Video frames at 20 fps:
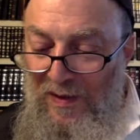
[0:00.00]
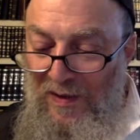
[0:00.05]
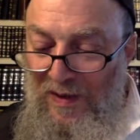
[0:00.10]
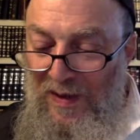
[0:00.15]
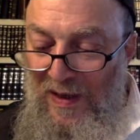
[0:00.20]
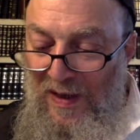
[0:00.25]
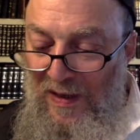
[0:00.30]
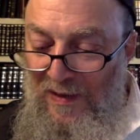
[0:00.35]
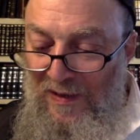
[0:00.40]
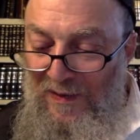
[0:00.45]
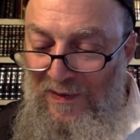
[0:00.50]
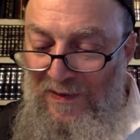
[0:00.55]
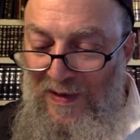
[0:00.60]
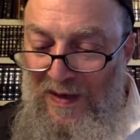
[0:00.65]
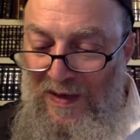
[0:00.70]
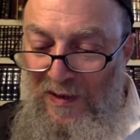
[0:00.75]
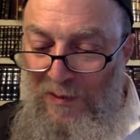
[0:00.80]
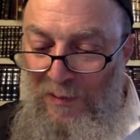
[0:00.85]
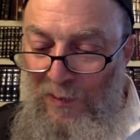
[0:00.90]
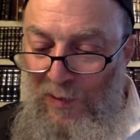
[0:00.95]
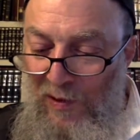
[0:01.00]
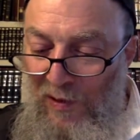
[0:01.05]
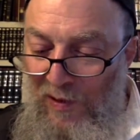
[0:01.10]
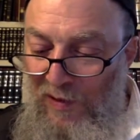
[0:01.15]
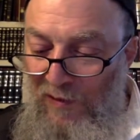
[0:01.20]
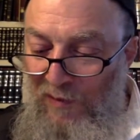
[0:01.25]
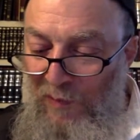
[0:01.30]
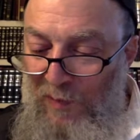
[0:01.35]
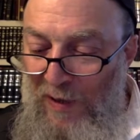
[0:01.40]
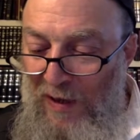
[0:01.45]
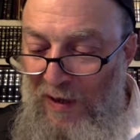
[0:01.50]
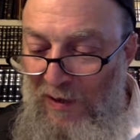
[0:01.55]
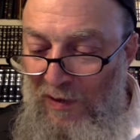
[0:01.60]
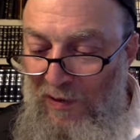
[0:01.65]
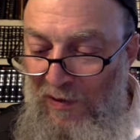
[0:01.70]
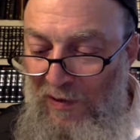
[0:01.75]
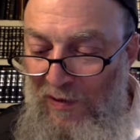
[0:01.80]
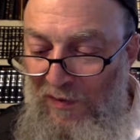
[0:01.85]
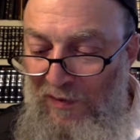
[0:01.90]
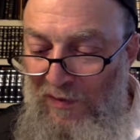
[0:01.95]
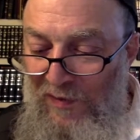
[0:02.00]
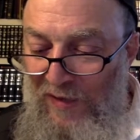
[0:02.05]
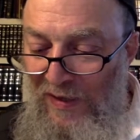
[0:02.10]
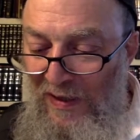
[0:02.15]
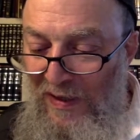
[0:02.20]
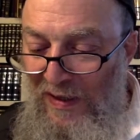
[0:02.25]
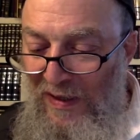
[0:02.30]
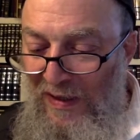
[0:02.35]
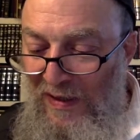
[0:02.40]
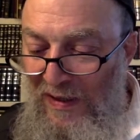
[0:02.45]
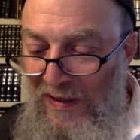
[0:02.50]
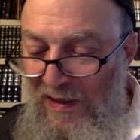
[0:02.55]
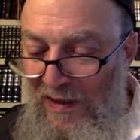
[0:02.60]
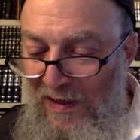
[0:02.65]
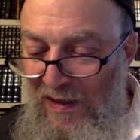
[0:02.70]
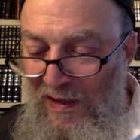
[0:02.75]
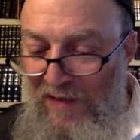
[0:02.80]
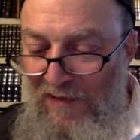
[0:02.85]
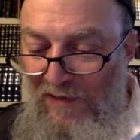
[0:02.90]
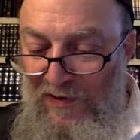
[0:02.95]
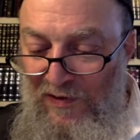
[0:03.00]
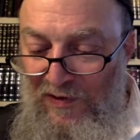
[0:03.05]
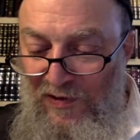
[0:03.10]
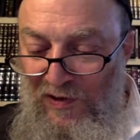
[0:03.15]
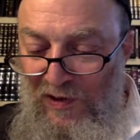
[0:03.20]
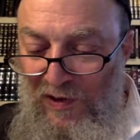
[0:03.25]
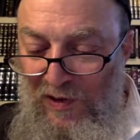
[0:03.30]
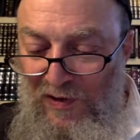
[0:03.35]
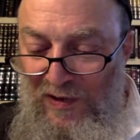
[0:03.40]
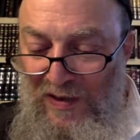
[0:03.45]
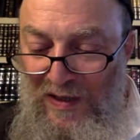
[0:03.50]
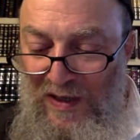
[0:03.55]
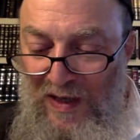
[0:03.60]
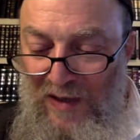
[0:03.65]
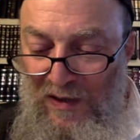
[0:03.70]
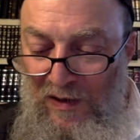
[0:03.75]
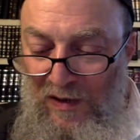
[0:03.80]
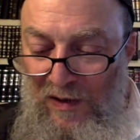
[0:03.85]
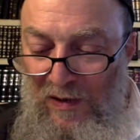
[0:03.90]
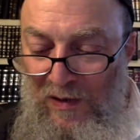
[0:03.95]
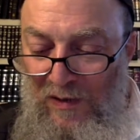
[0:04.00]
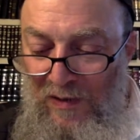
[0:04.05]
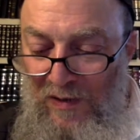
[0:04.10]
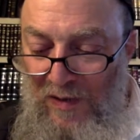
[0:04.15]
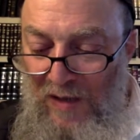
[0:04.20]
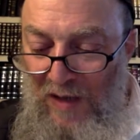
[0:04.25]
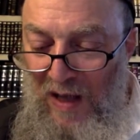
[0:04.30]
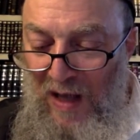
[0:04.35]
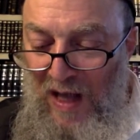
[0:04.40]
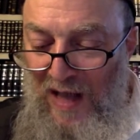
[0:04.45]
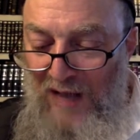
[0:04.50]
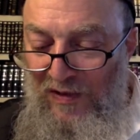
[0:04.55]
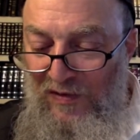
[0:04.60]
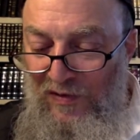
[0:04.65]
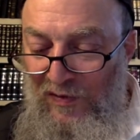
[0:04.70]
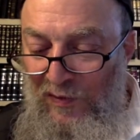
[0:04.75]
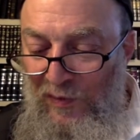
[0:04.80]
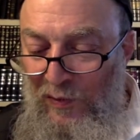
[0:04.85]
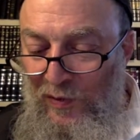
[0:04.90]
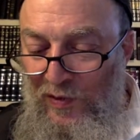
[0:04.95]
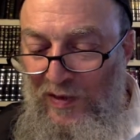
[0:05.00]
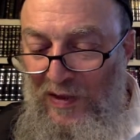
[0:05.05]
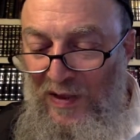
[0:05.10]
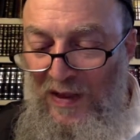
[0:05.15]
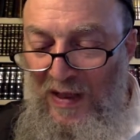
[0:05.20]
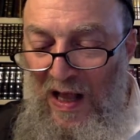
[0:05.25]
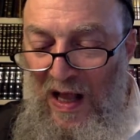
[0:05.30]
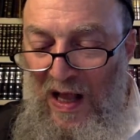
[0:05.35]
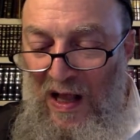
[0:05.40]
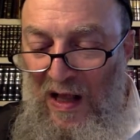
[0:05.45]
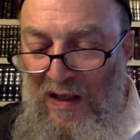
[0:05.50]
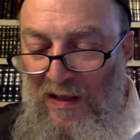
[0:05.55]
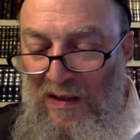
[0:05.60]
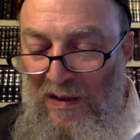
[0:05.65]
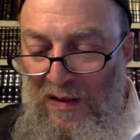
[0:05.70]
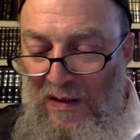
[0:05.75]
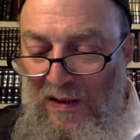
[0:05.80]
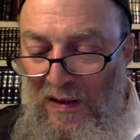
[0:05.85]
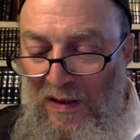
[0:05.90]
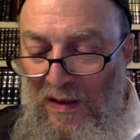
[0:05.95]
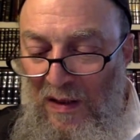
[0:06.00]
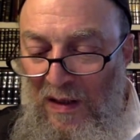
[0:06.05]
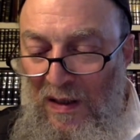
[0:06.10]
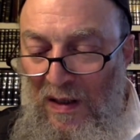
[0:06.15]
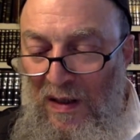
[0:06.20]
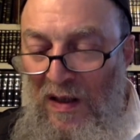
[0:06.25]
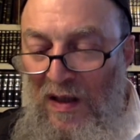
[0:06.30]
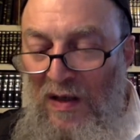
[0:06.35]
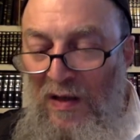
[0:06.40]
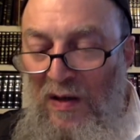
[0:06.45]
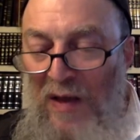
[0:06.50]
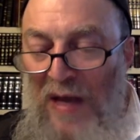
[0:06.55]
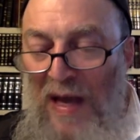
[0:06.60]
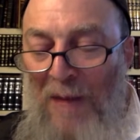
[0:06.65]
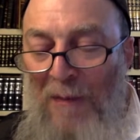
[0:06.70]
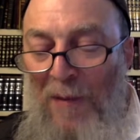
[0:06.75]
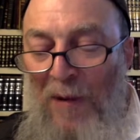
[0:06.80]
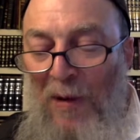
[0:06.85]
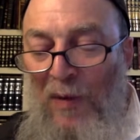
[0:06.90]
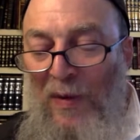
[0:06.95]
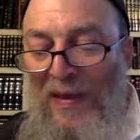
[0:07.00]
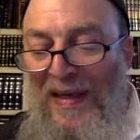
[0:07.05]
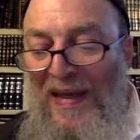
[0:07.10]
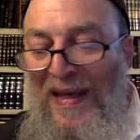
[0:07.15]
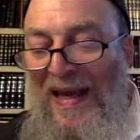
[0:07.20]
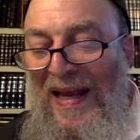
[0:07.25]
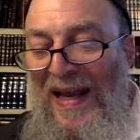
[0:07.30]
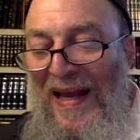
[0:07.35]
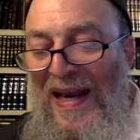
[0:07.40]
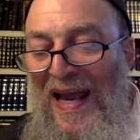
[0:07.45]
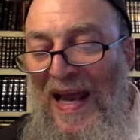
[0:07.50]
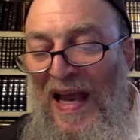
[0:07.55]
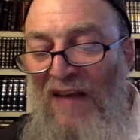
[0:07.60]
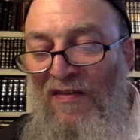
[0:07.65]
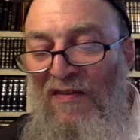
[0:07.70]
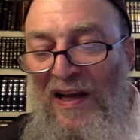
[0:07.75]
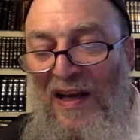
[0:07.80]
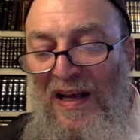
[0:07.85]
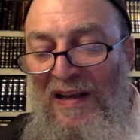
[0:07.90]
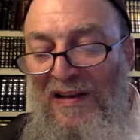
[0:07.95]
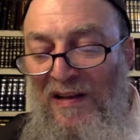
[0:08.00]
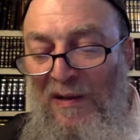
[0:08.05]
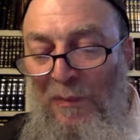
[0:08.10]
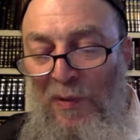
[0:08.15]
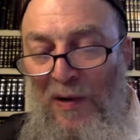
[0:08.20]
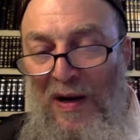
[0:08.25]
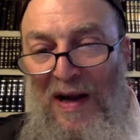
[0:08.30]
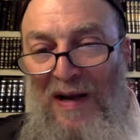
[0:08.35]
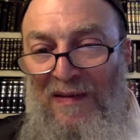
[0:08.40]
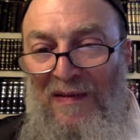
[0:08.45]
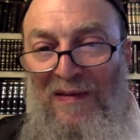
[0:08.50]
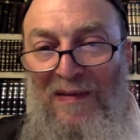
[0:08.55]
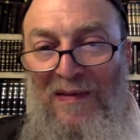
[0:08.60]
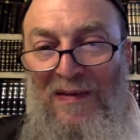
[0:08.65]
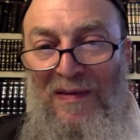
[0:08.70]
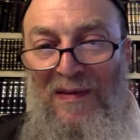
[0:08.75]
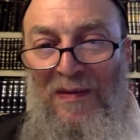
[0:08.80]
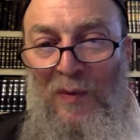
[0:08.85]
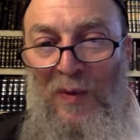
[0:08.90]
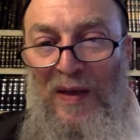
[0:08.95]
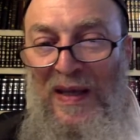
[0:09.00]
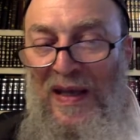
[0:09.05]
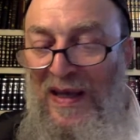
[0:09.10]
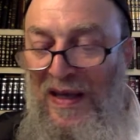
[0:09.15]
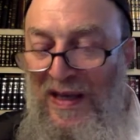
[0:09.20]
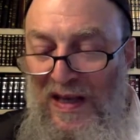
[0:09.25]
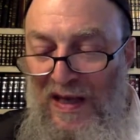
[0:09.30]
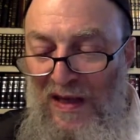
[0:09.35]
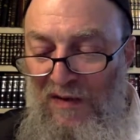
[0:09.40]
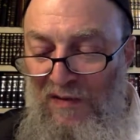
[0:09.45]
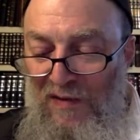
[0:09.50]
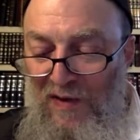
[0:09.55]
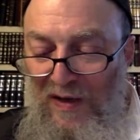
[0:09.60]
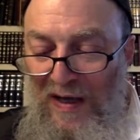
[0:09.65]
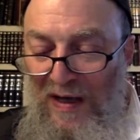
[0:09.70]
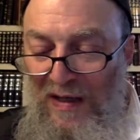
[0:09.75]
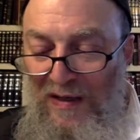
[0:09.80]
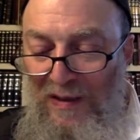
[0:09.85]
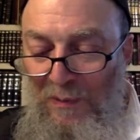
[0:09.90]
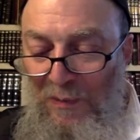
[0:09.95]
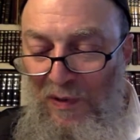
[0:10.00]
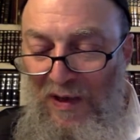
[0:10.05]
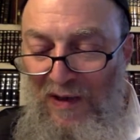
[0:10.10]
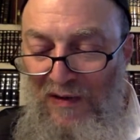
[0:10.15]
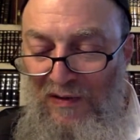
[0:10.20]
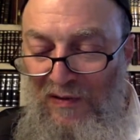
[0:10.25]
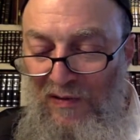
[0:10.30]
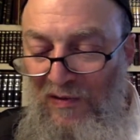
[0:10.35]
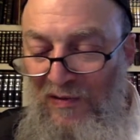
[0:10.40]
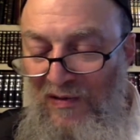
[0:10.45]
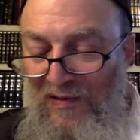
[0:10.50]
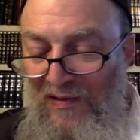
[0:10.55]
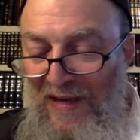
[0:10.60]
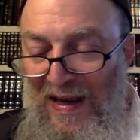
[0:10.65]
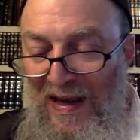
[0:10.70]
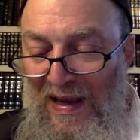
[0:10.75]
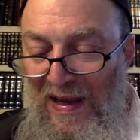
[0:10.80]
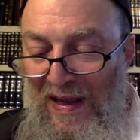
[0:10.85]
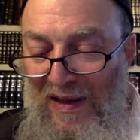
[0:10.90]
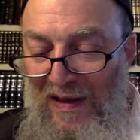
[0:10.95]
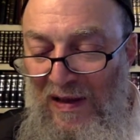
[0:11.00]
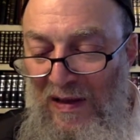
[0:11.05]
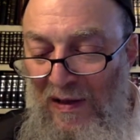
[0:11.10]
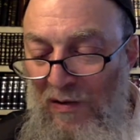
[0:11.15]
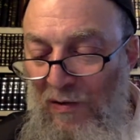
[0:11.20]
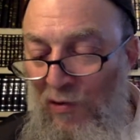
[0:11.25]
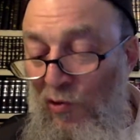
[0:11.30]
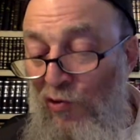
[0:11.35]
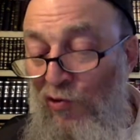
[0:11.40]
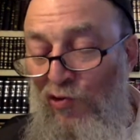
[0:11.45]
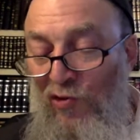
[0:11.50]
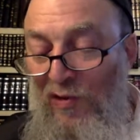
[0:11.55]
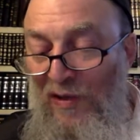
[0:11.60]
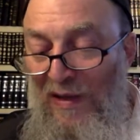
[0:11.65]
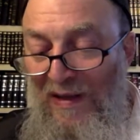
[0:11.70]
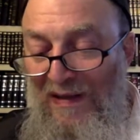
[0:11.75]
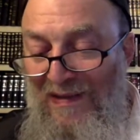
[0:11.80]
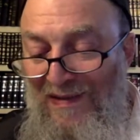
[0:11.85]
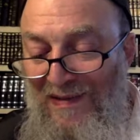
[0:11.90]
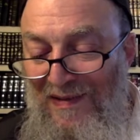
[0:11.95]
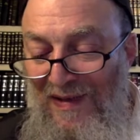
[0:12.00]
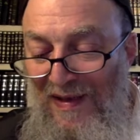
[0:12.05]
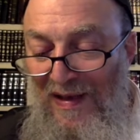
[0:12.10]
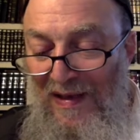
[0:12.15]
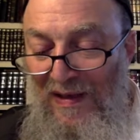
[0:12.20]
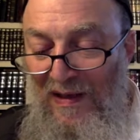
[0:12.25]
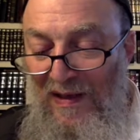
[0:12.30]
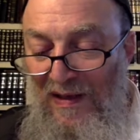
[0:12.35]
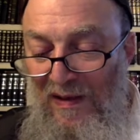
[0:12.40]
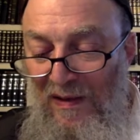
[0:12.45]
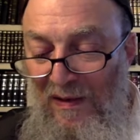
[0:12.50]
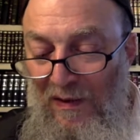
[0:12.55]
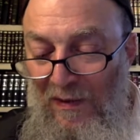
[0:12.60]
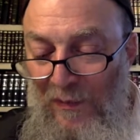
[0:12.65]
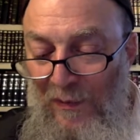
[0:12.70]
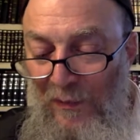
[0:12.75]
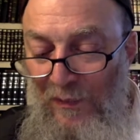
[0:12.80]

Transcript: Okay, the second part of paragraph 9, V'shelo yelo atzvut klal, but we can't ever get depressed. We can't ever get depressed or sad, or shouldn't get sad either.